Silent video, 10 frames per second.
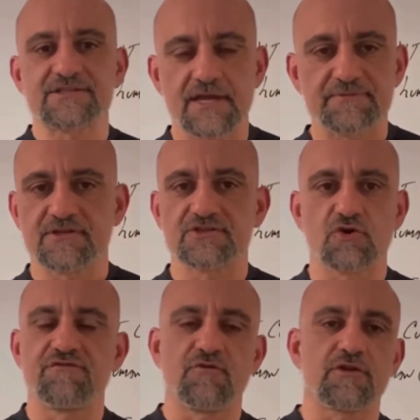and so
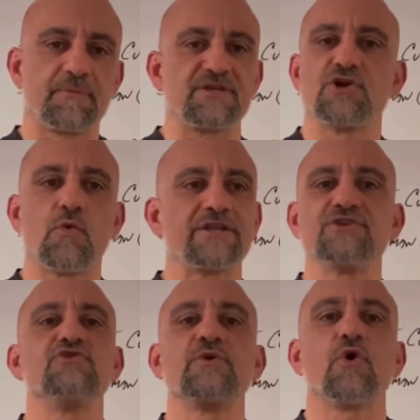forth, but you know what? You
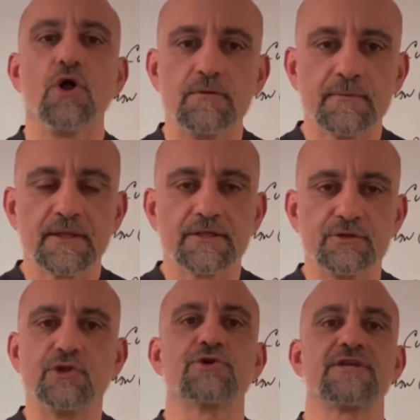do it all. You
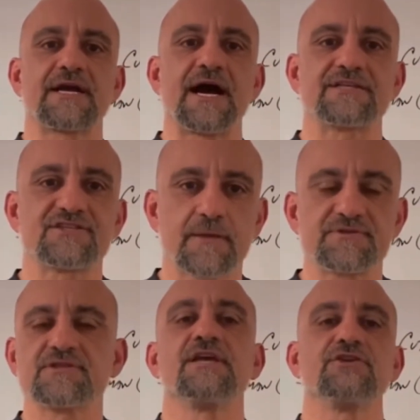learn the concepts,
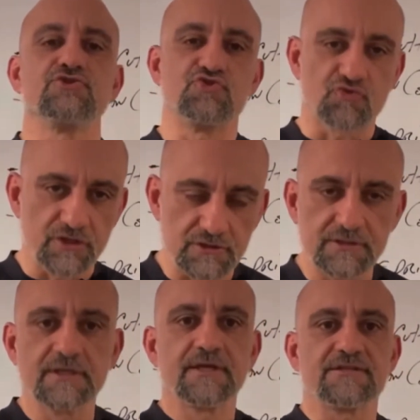you drill
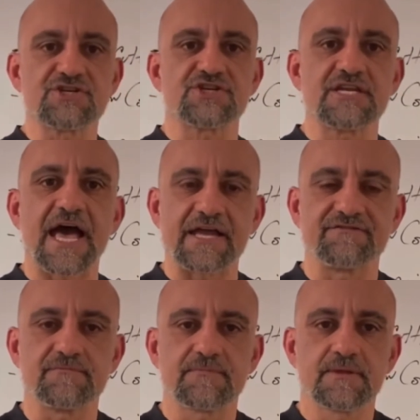the shit out of
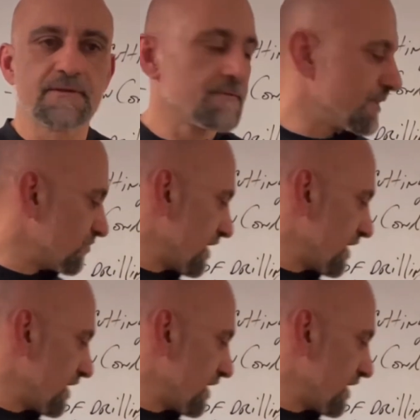them, right?